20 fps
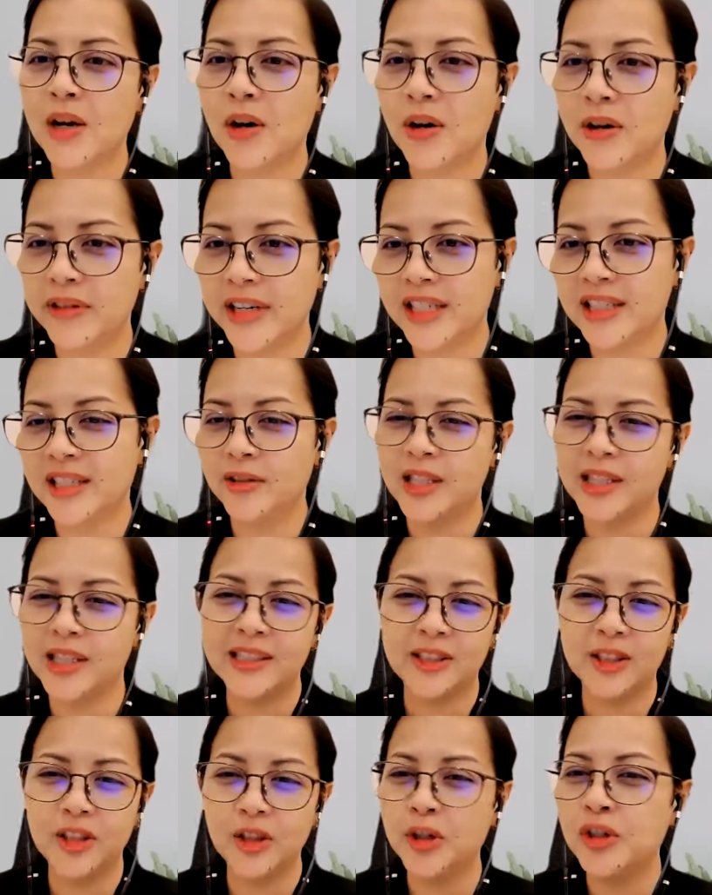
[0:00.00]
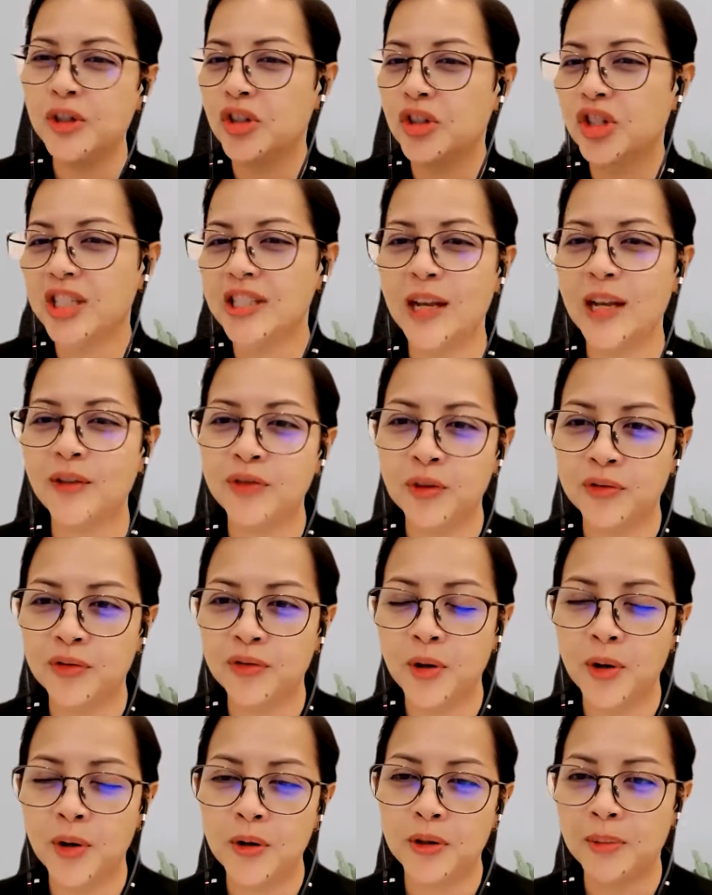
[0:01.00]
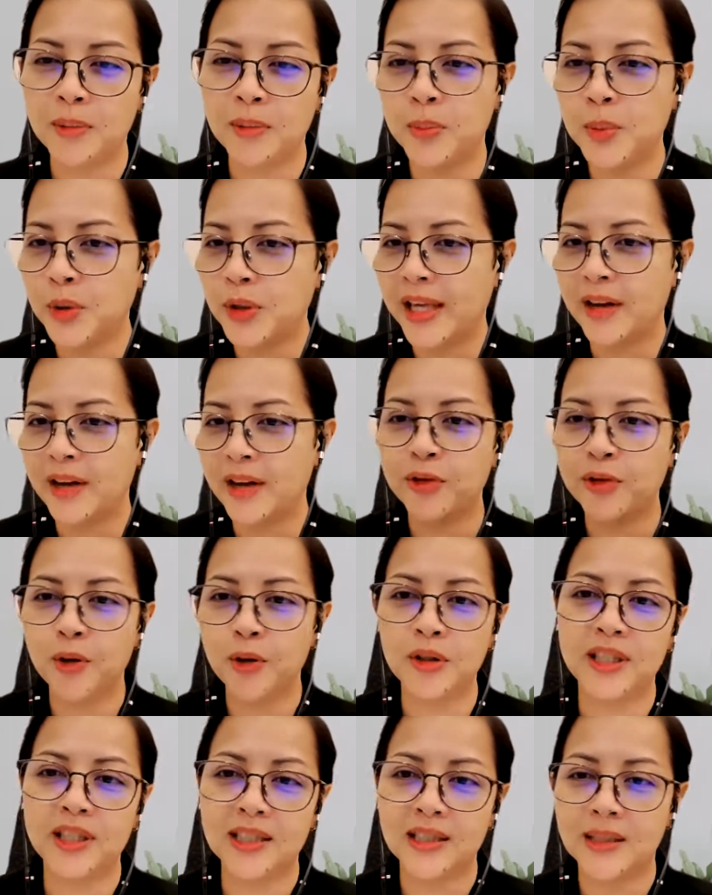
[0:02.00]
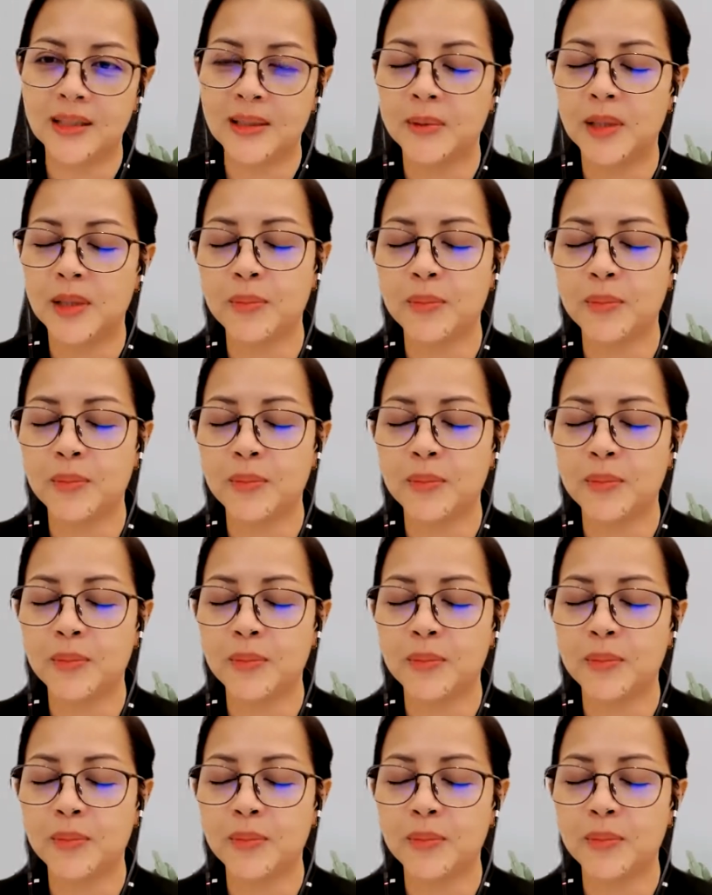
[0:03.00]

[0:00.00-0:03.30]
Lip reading: oriented. It's, you just have to follow the book and follow the